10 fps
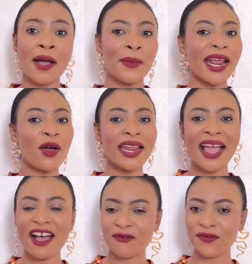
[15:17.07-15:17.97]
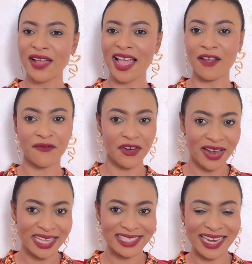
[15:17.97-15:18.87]
but I only have a
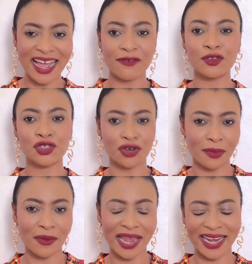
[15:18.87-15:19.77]
fragrance that have strawberry,